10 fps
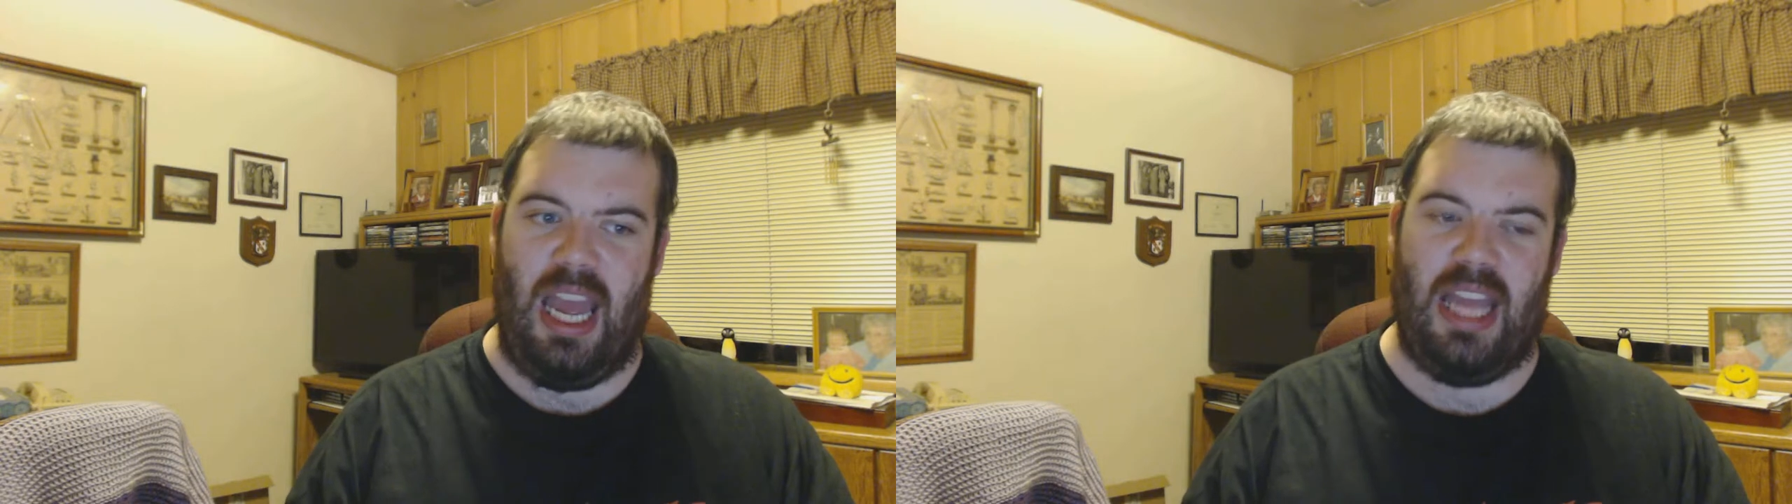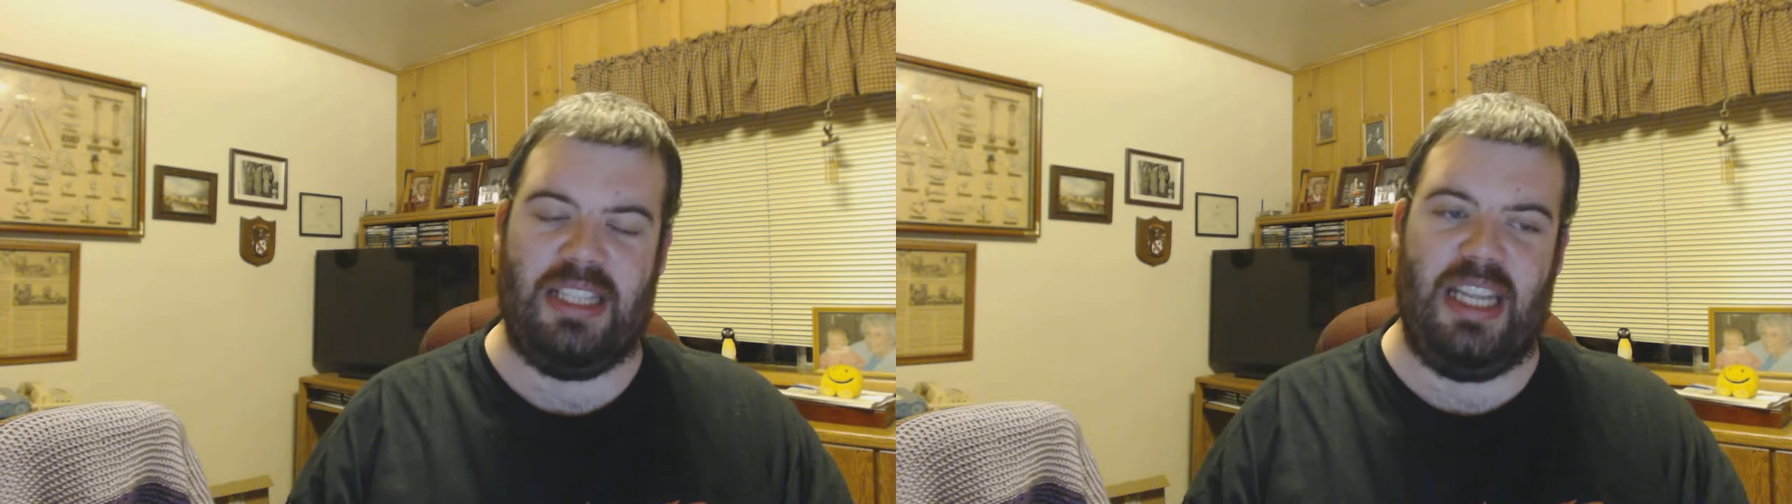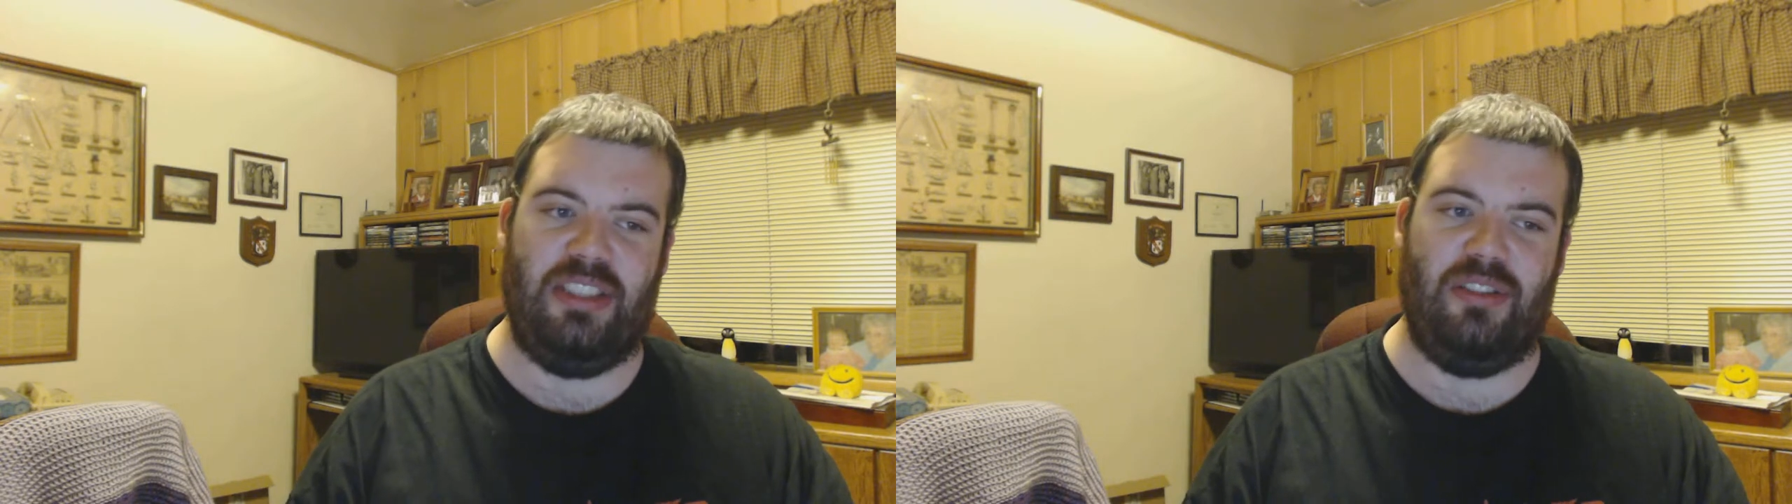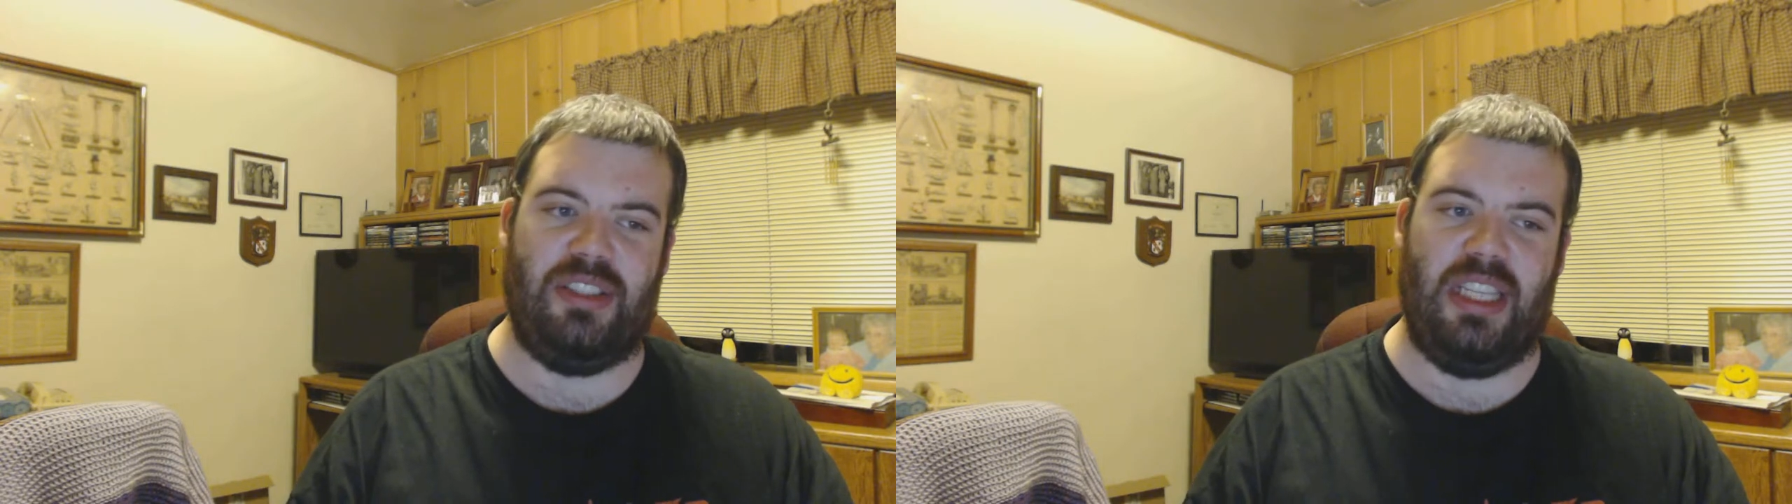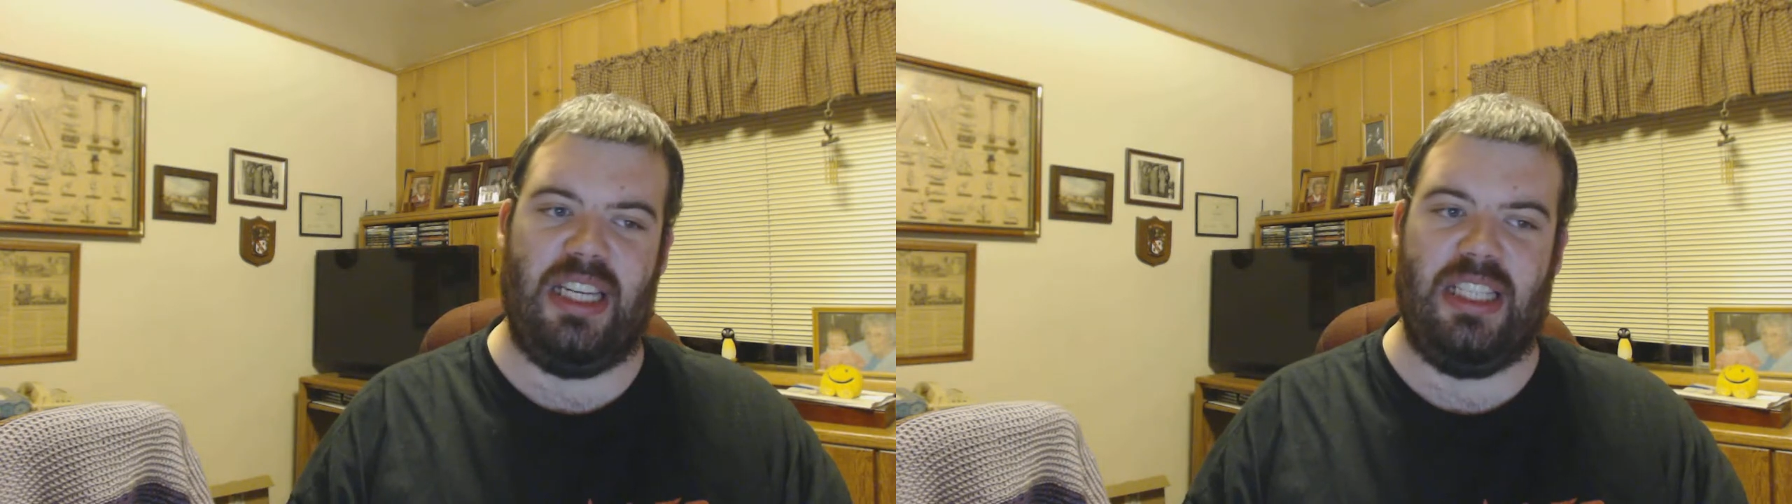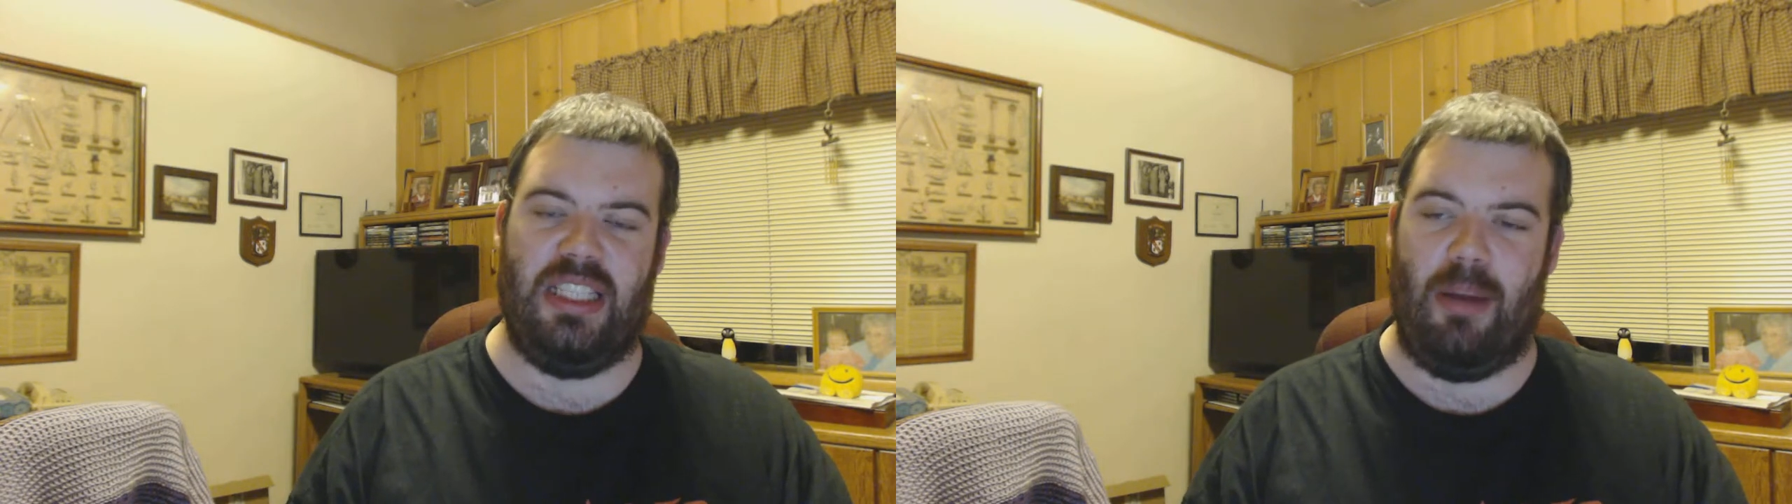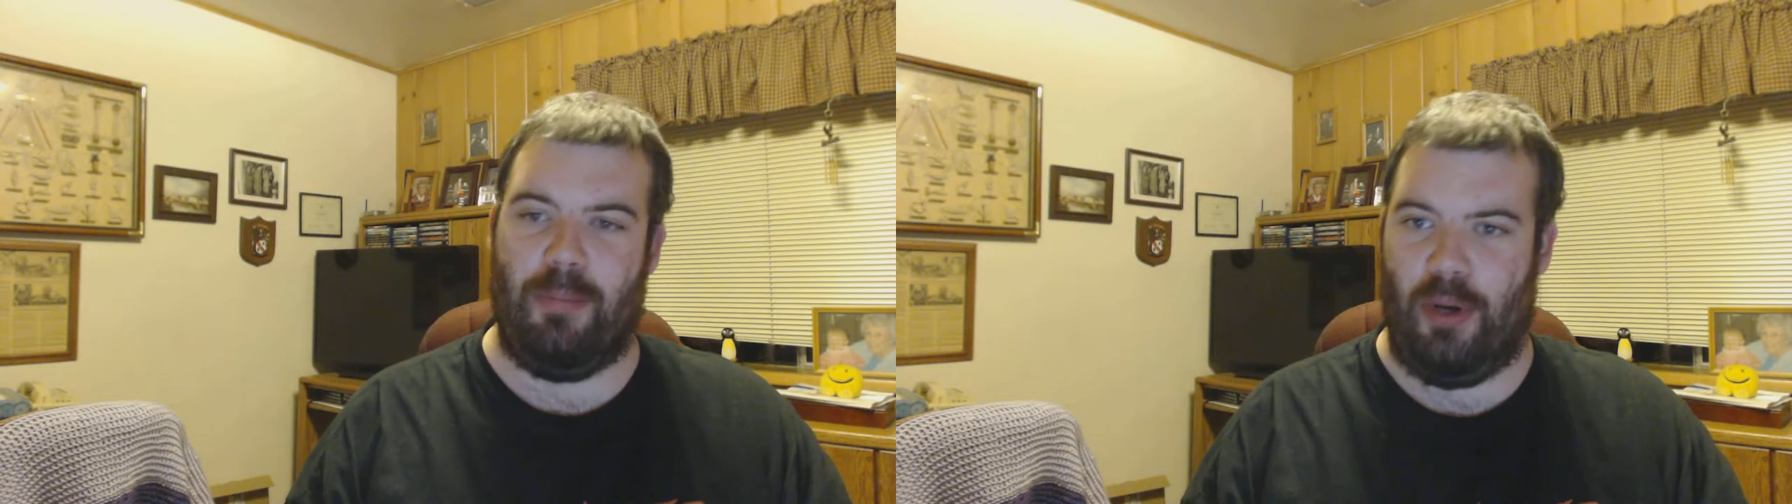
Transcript: And then you see a